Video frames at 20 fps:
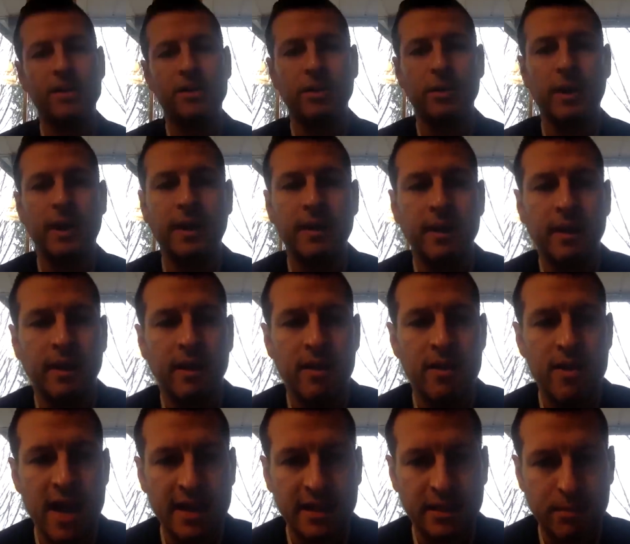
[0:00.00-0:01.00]
do it.
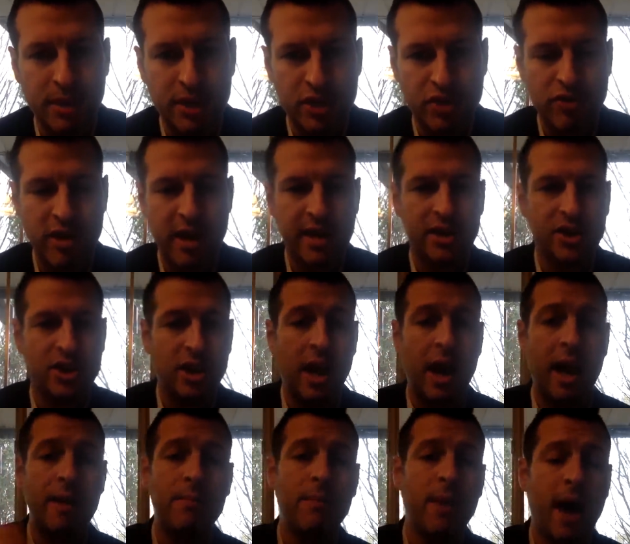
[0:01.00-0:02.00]
That's my strategy.
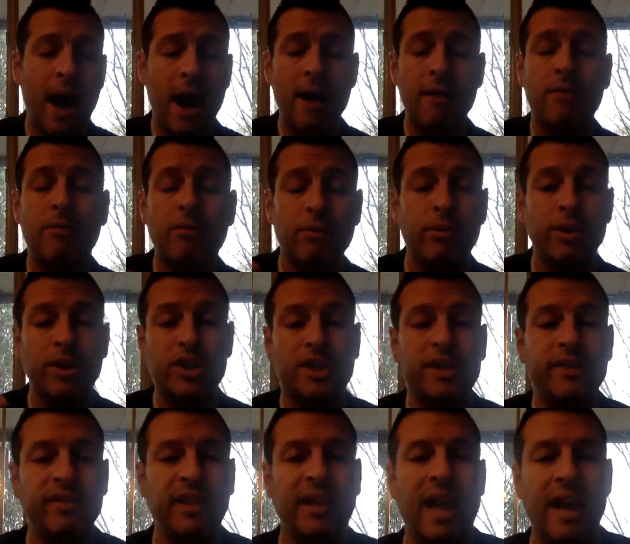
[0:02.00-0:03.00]
i Rich
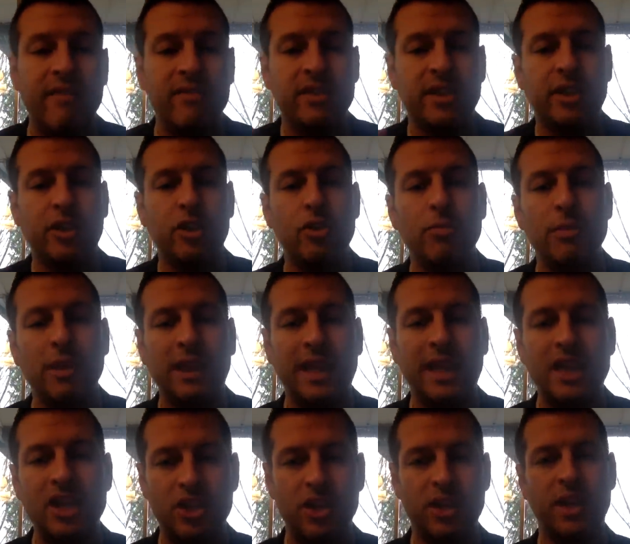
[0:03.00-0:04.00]
TV Live is
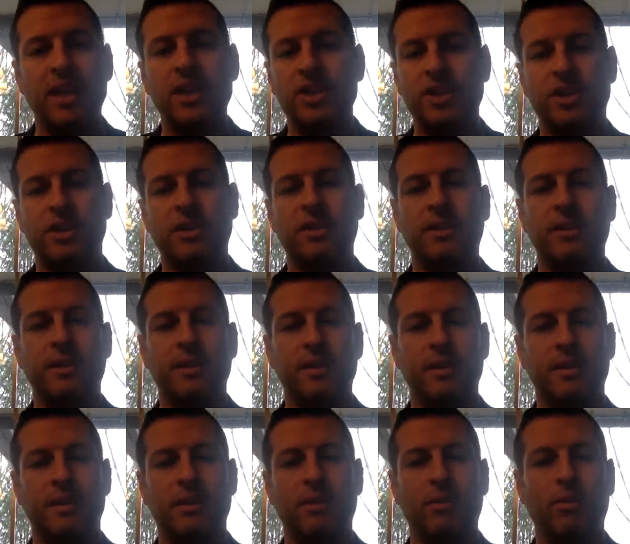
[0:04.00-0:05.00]
accumulation nation.
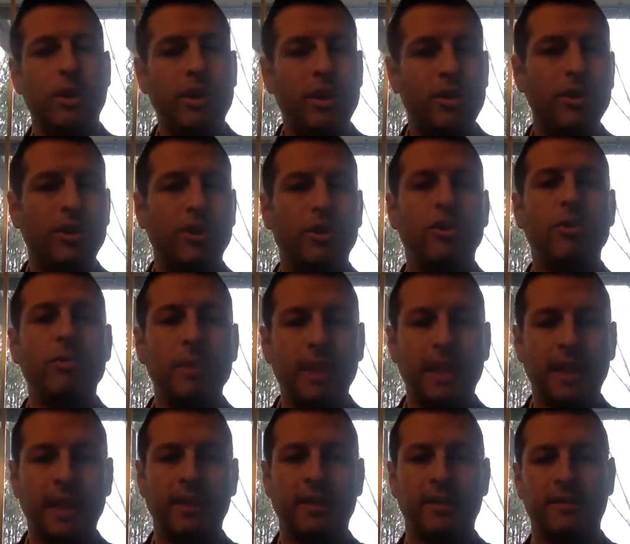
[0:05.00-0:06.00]
We're here to
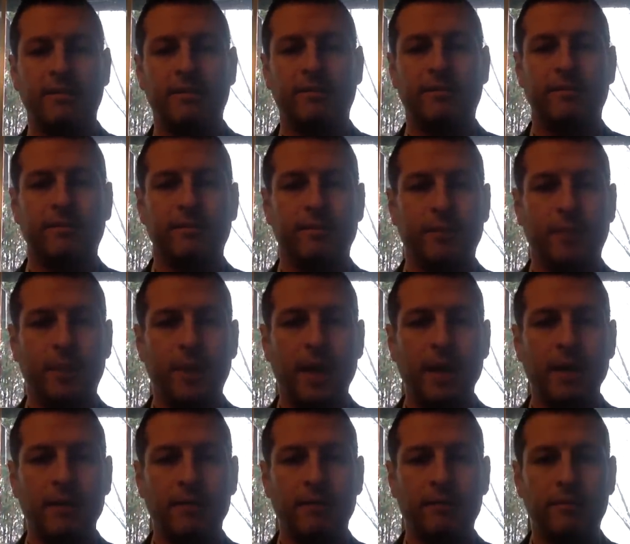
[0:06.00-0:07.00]
accumulate.
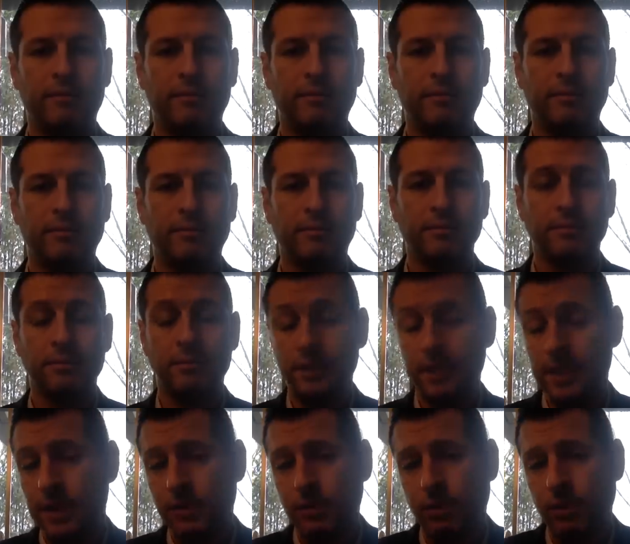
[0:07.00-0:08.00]
Okay?
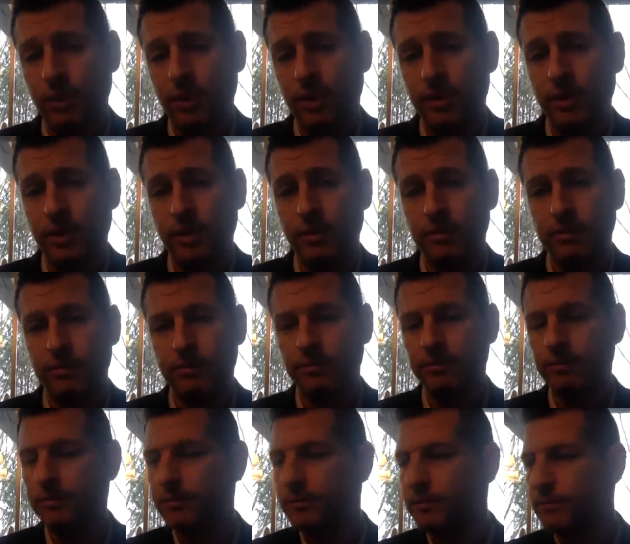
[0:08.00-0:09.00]
That's what we're going to do.
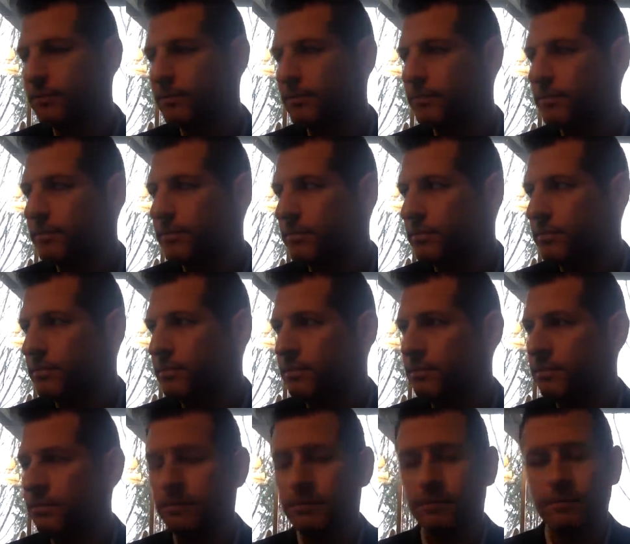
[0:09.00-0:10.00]

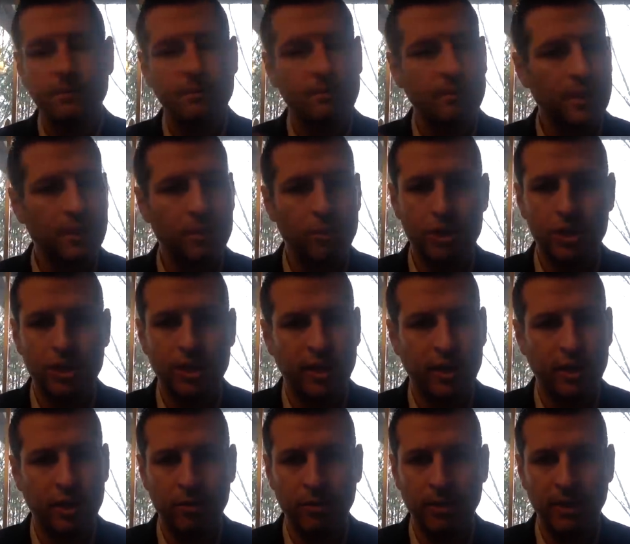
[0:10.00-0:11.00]
We're just going to
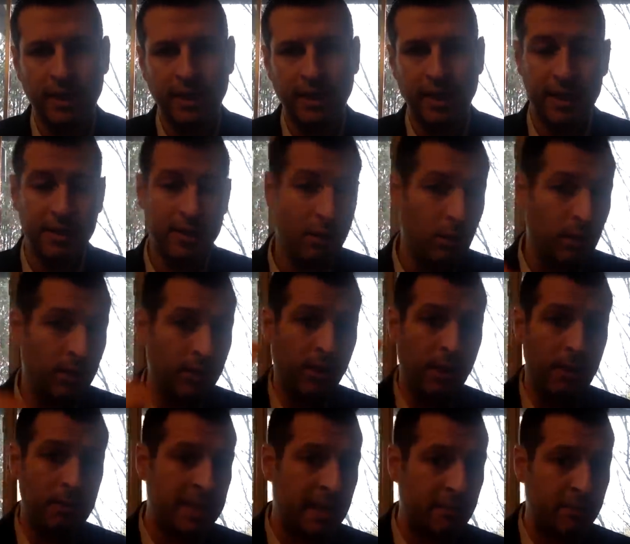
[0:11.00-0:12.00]
accumulate. And then when they're
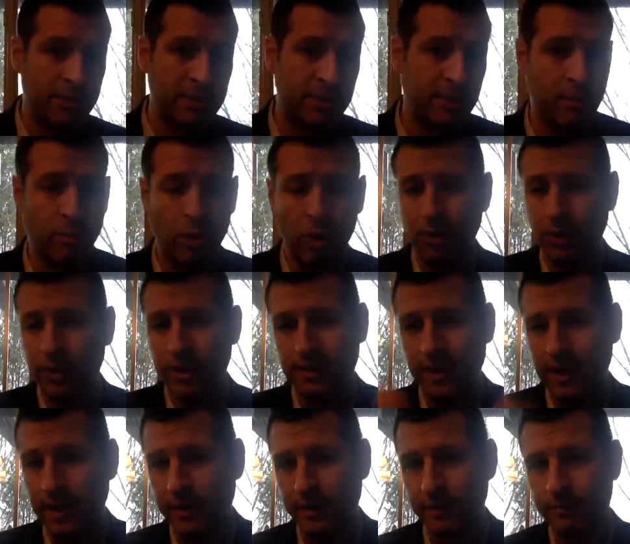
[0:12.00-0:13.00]
up 10% or more, we're going
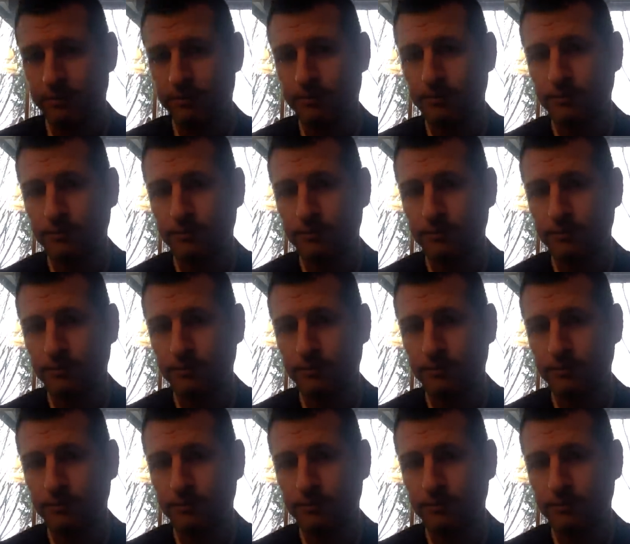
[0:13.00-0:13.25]
to take it.